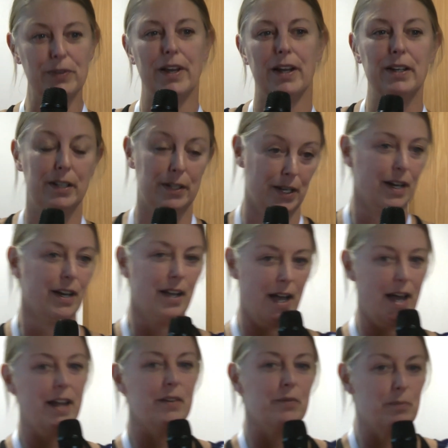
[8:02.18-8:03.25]
that
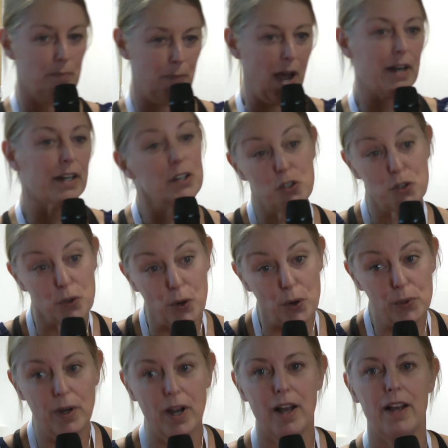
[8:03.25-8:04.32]
and partly
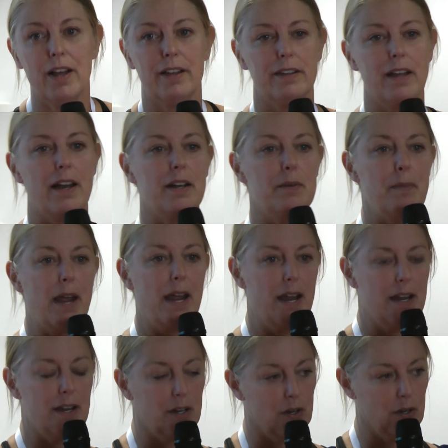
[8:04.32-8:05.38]
true, that it
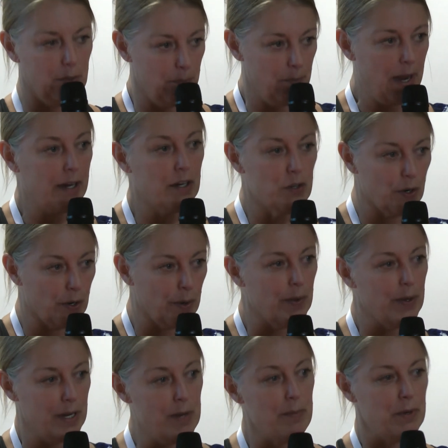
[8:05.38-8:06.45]
may make your
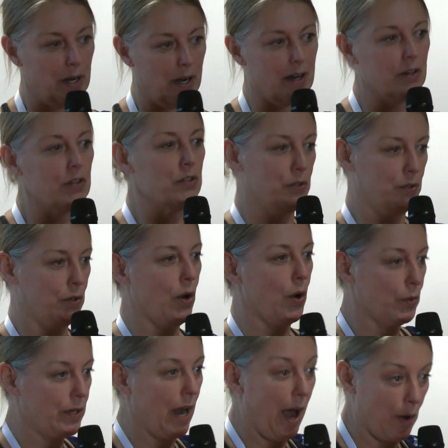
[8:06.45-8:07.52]
EPR go
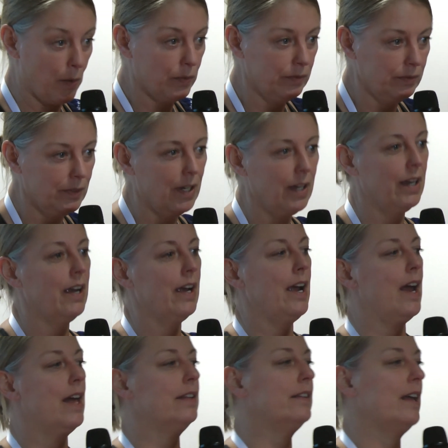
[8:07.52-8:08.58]
down,
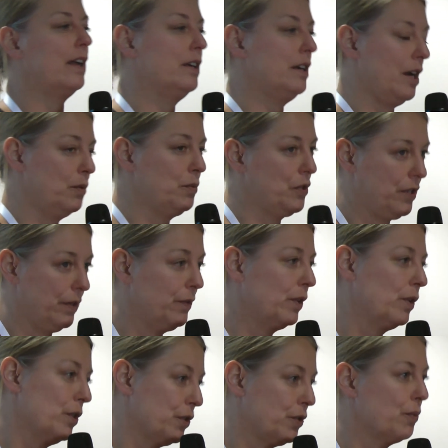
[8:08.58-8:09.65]
and that it was
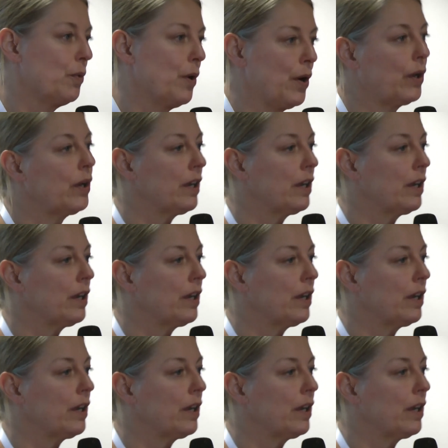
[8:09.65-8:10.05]
difficult to work.